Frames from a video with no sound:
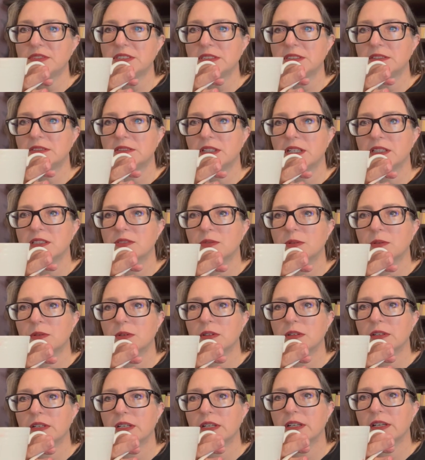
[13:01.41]
that's what we're
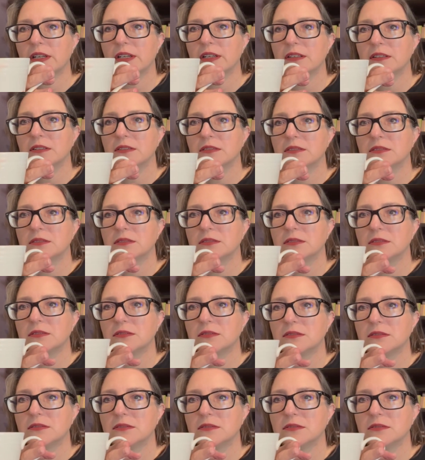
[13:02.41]
looking at.
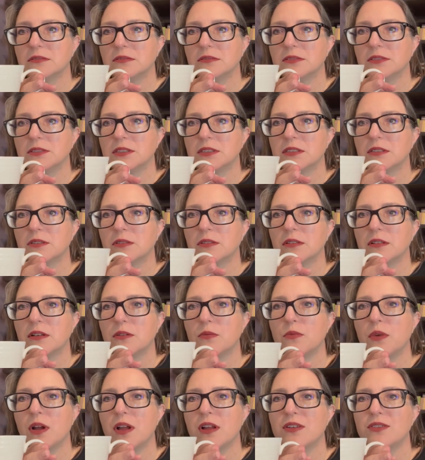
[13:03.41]
Just
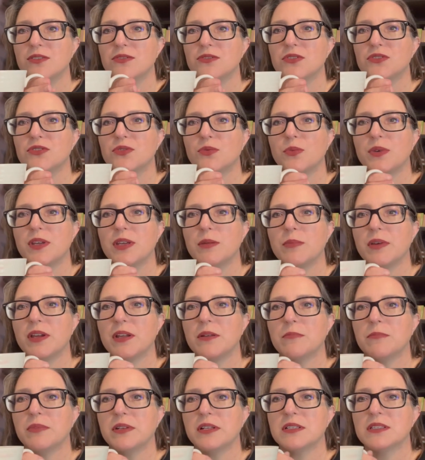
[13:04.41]
a wee
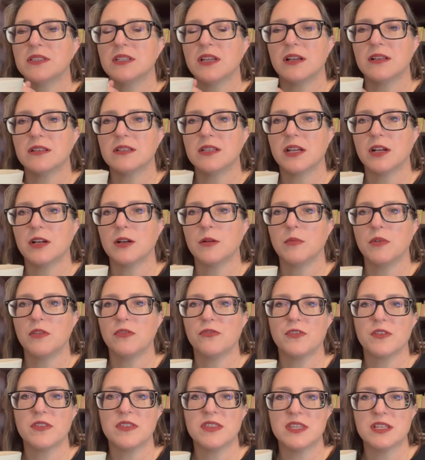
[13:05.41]
bit, but it's not terrible
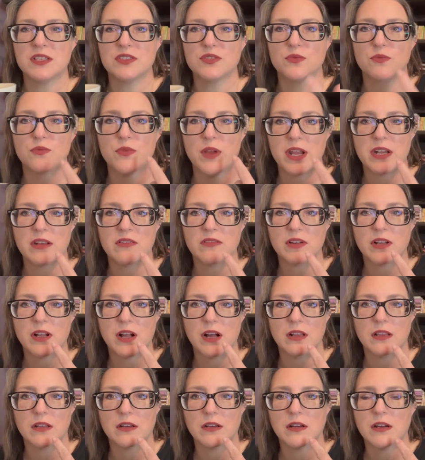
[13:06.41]
for this red of a
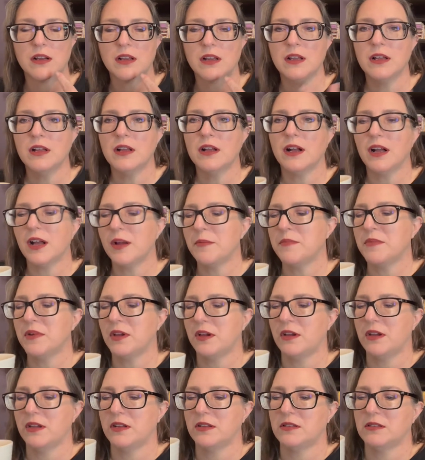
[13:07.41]
color. I'm
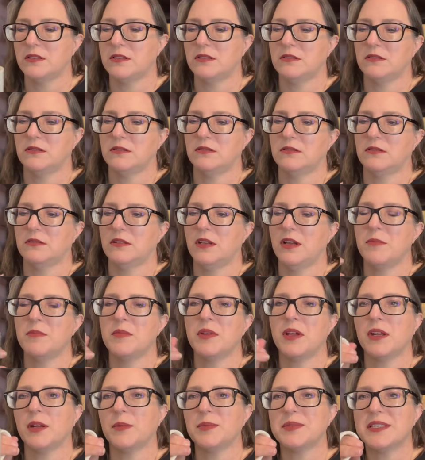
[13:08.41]
not
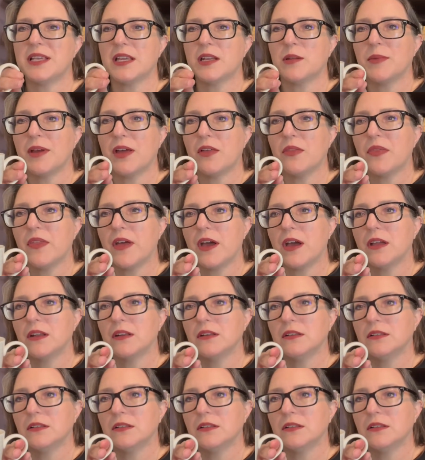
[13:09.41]
upset about that.